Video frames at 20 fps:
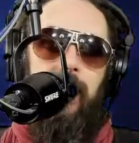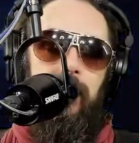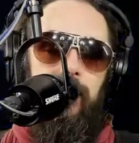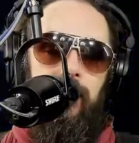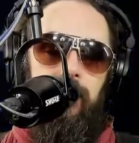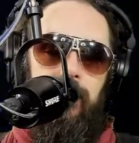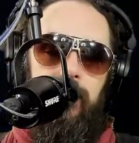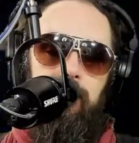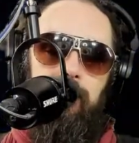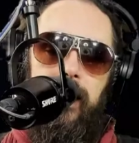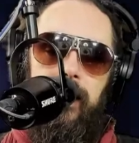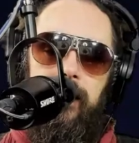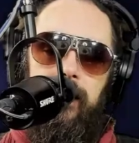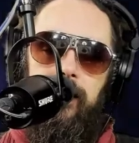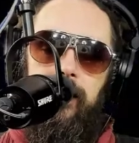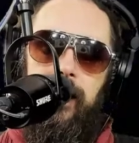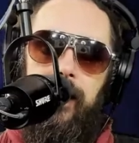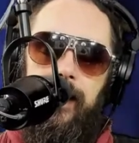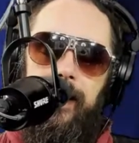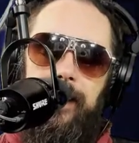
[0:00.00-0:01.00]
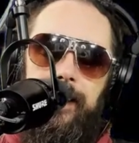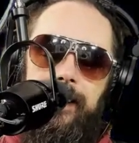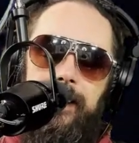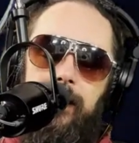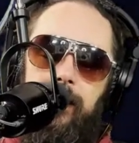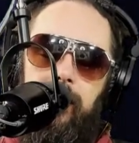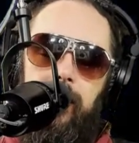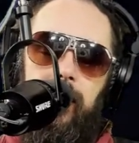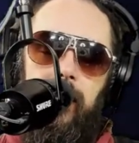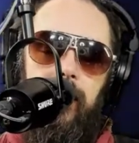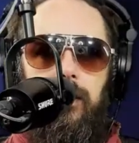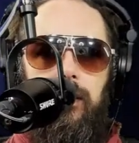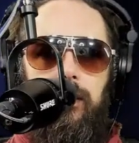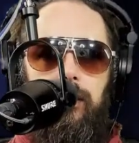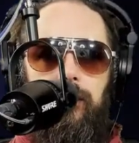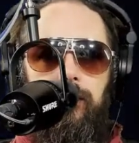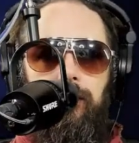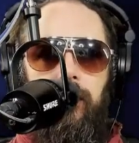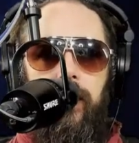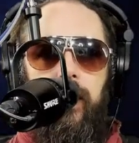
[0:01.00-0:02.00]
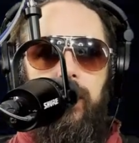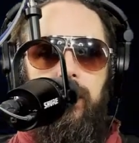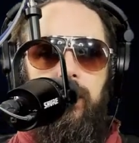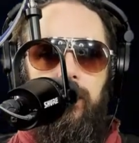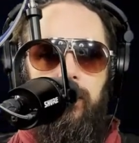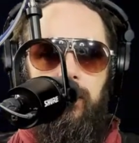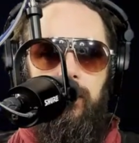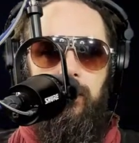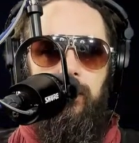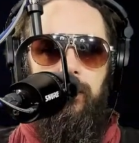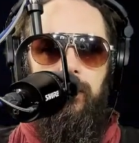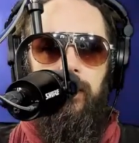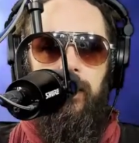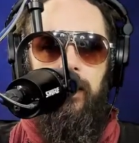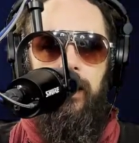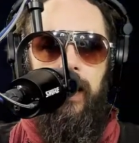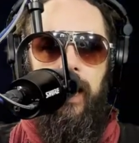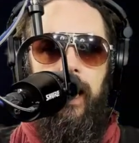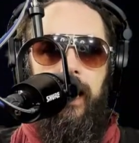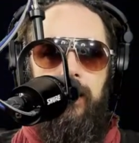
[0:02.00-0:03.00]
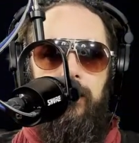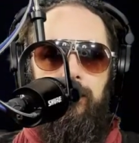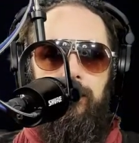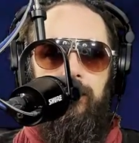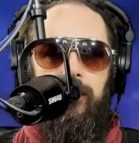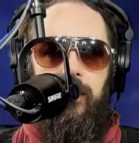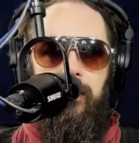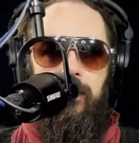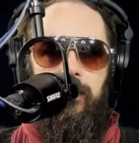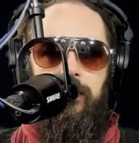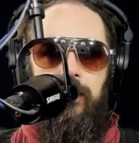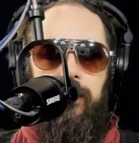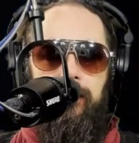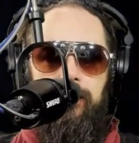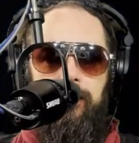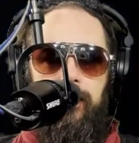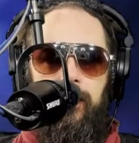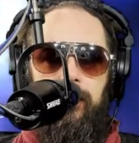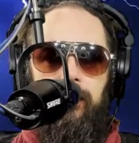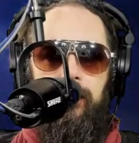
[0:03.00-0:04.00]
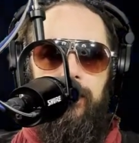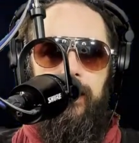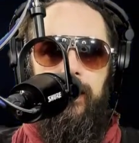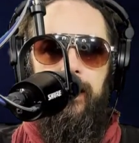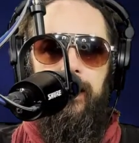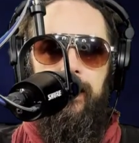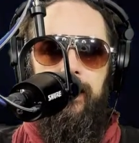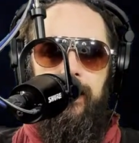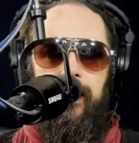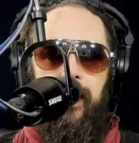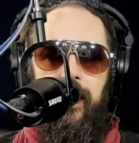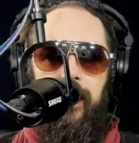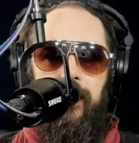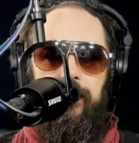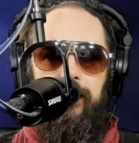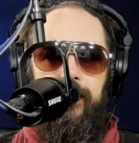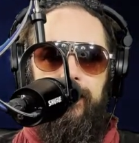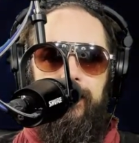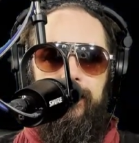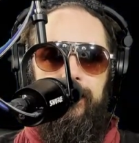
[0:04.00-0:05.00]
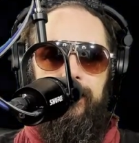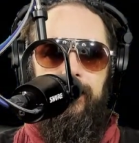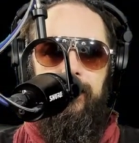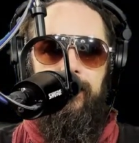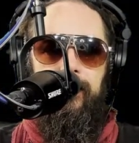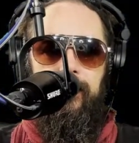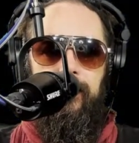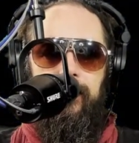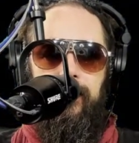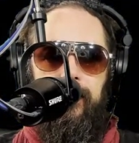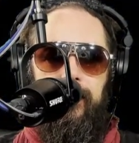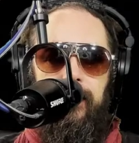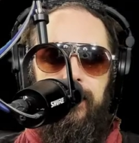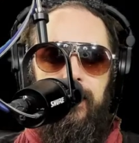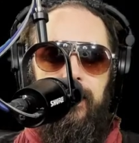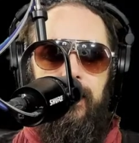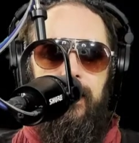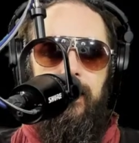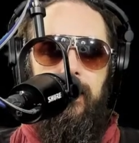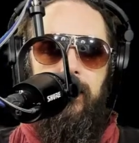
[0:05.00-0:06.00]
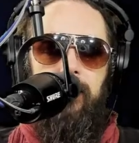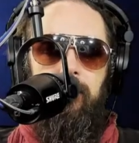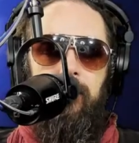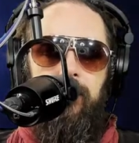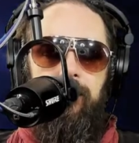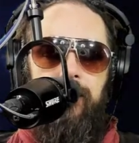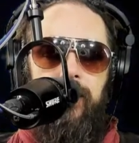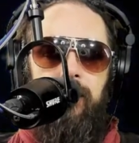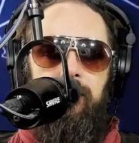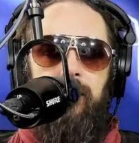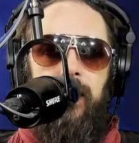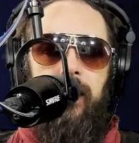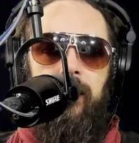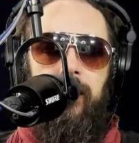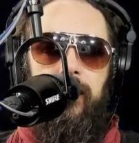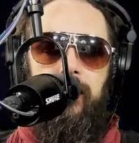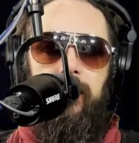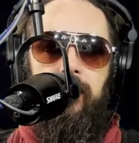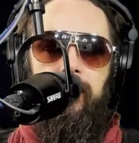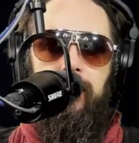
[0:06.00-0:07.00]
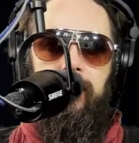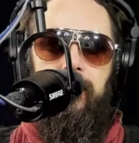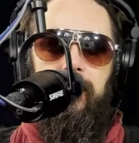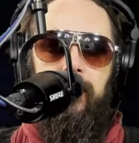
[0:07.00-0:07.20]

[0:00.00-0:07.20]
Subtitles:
know any better. Anywho, who had a rotary phone in their house? My friend Mario,